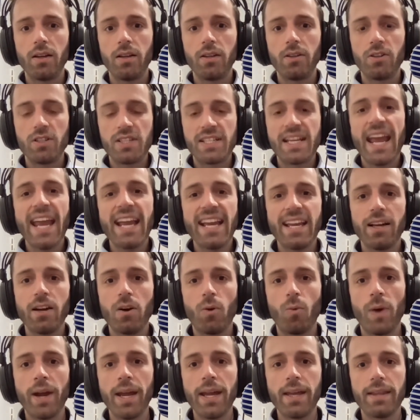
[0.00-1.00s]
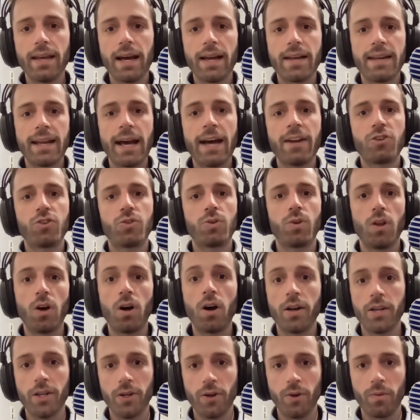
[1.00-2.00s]
you're taking away that natural
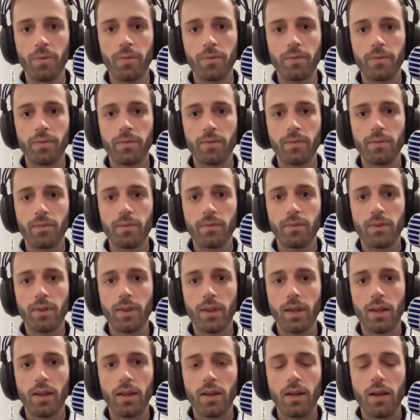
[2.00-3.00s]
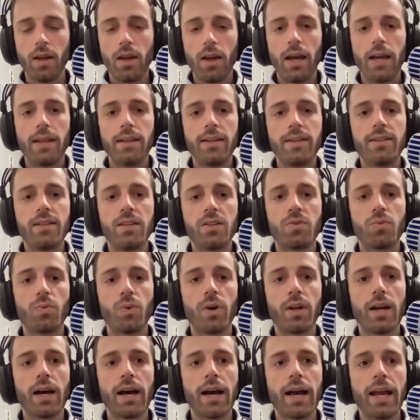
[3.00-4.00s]
audio. And this is
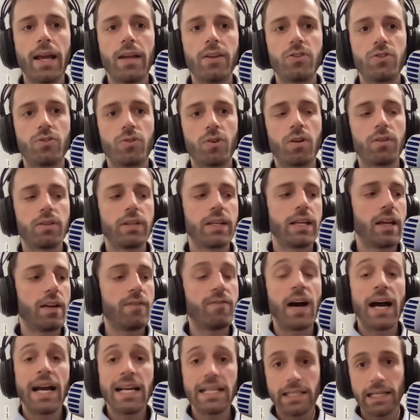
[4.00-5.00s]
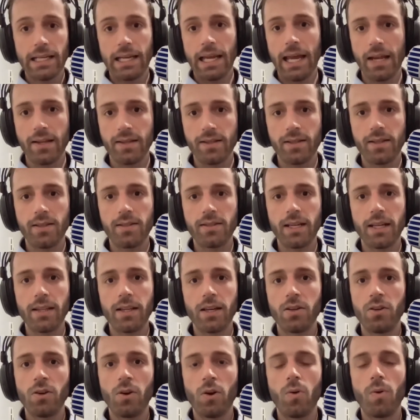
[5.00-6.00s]
what I strongly advise against, and say
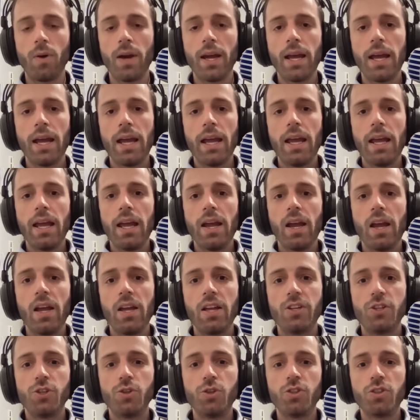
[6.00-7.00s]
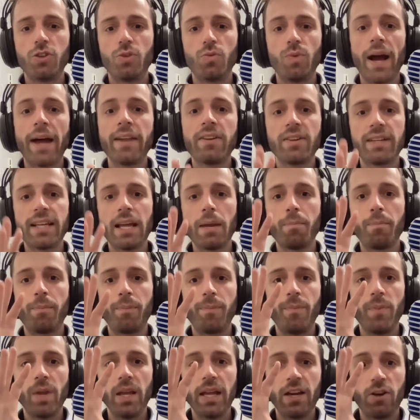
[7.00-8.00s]
that no, you should rather get
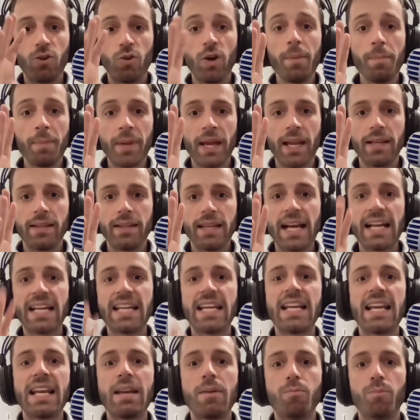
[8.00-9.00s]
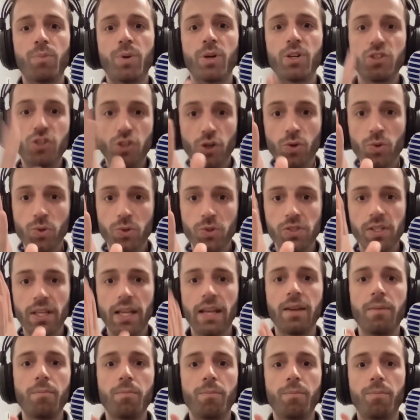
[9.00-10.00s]
equipment that can produce
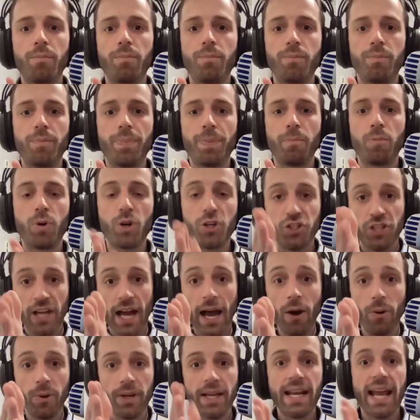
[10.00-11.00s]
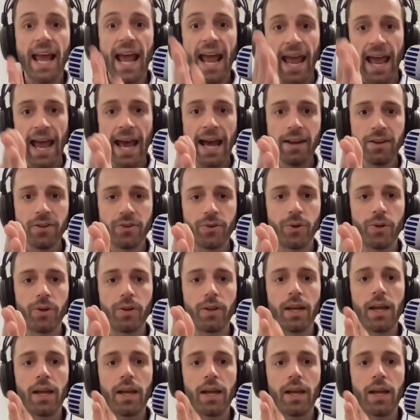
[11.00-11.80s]
and push out and handle